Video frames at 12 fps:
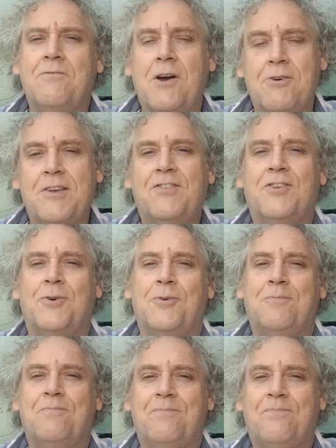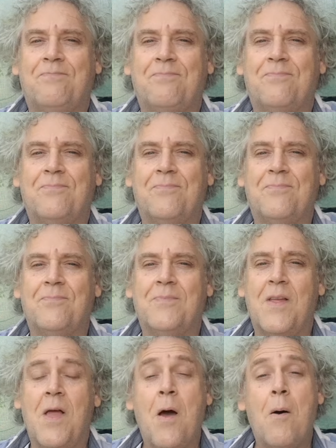very soon.
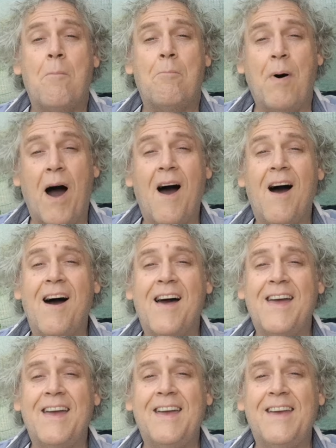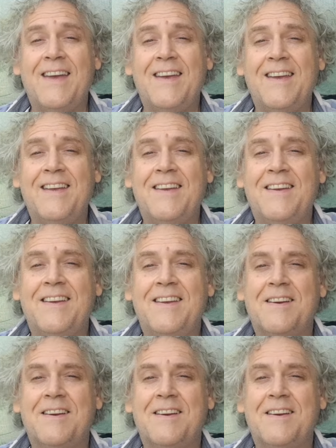Bye.